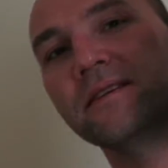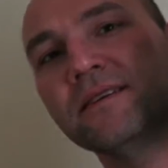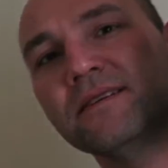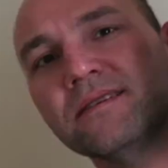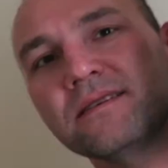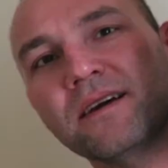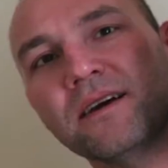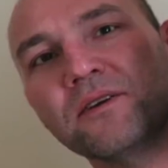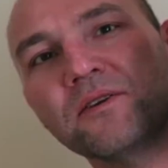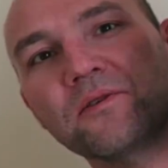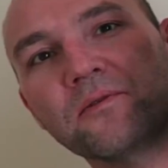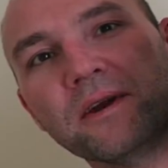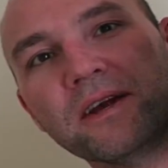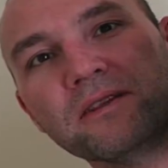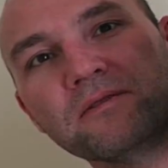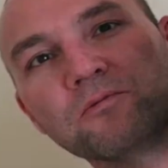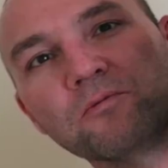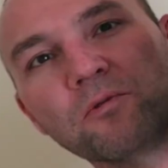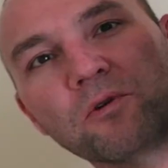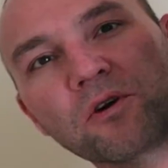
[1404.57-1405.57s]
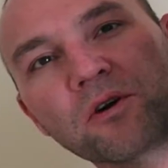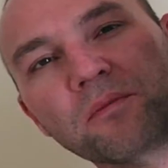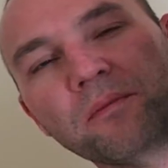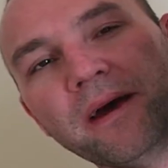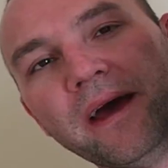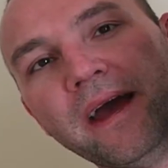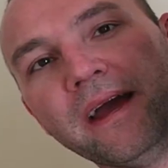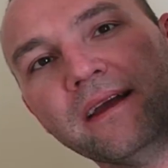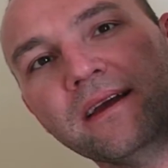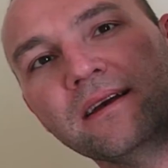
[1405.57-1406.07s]
this is a great work
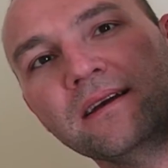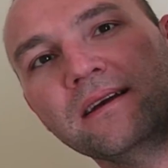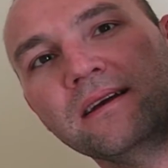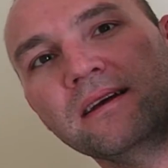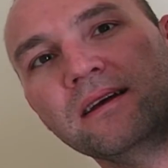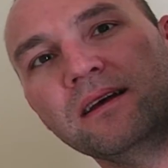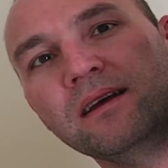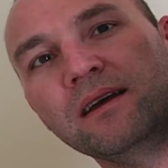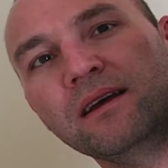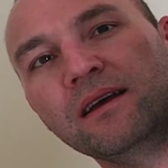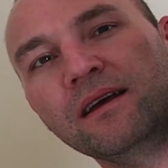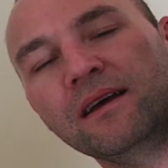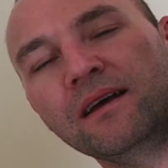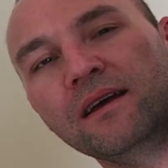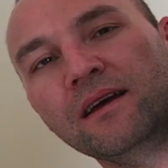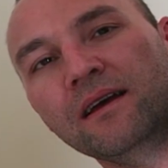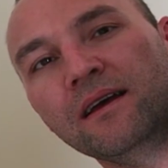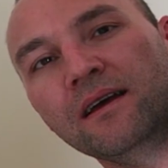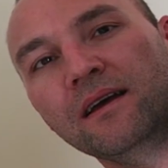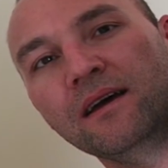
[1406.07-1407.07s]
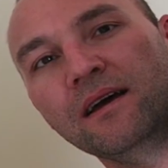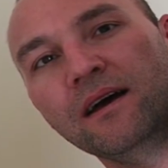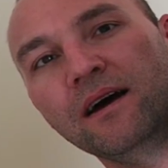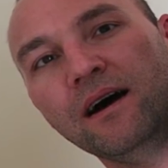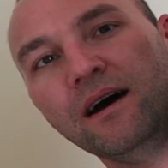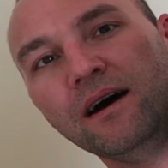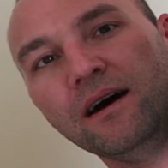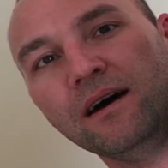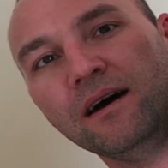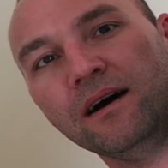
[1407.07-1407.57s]
bag.
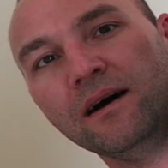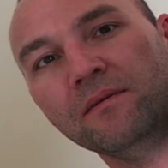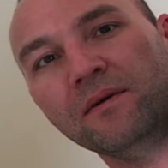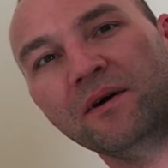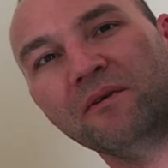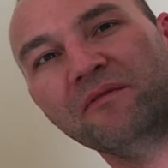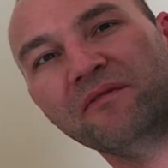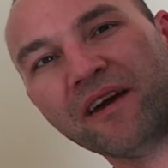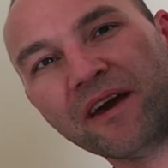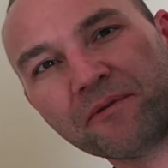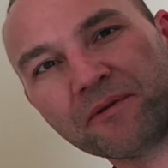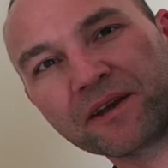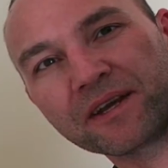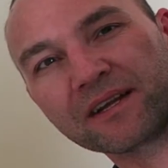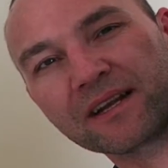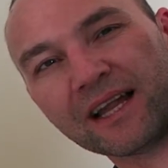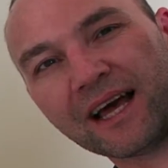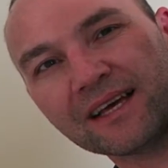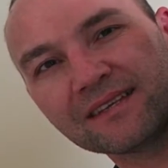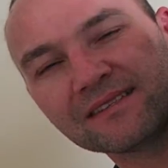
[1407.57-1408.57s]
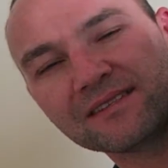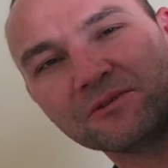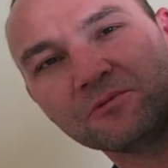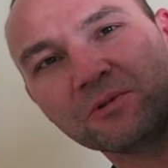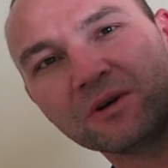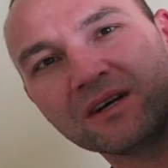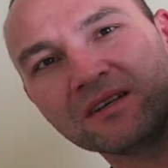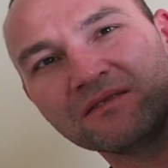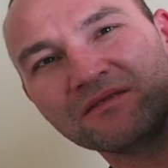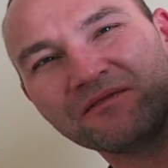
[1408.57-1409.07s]
A very classy
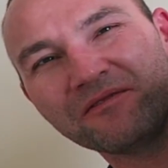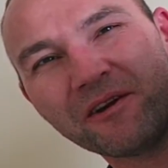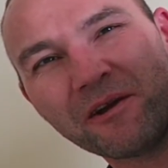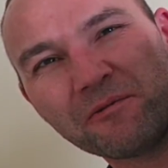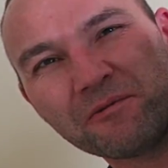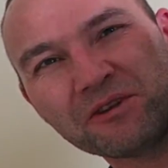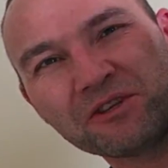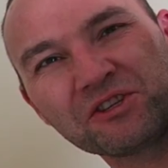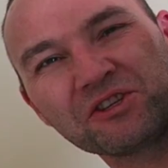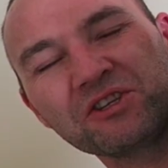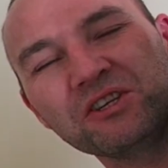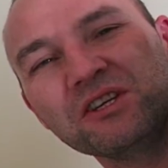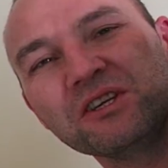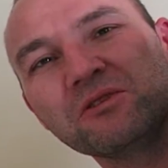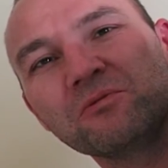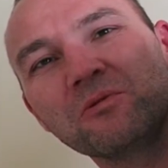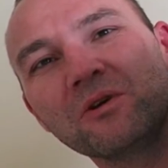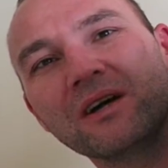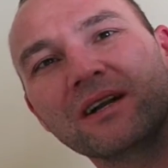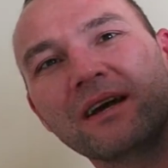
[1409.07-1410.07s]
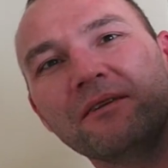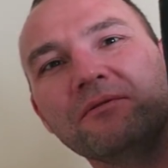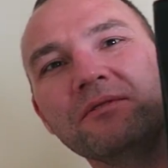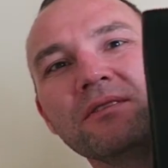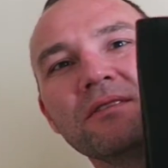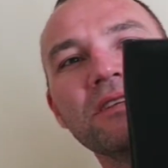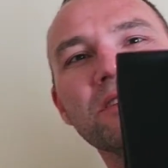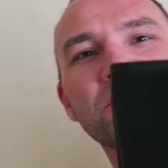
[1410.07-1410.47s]
one, very chic one. I mean,